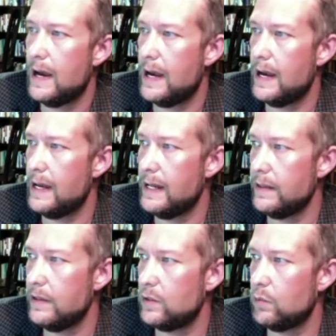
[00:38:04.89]

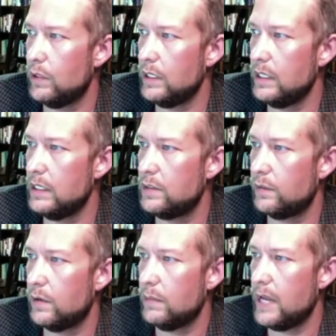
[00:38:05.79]
This one is
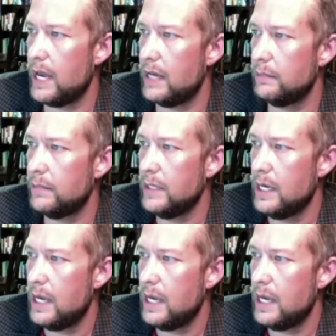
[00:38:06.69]
from Adam.